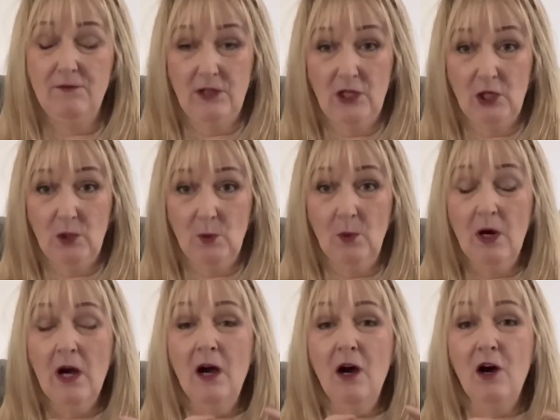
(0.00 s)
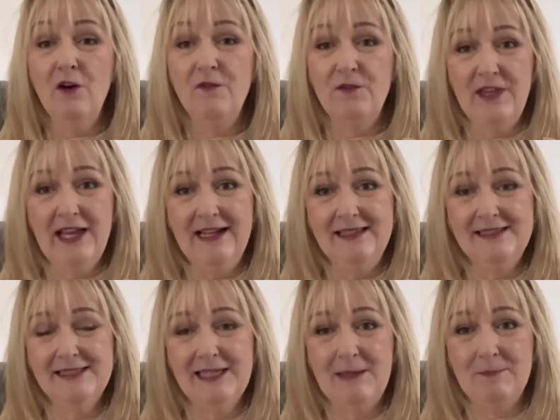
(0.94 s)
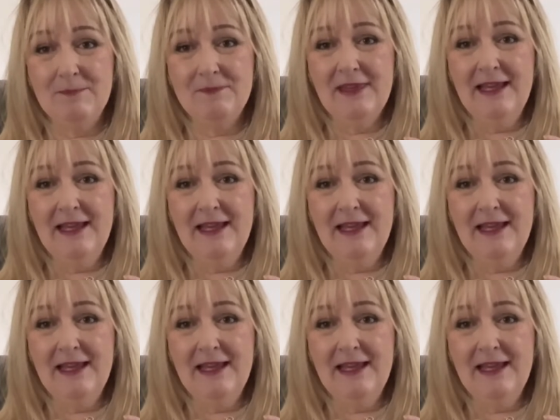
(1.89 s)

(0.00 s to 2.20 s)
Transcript: view of the item.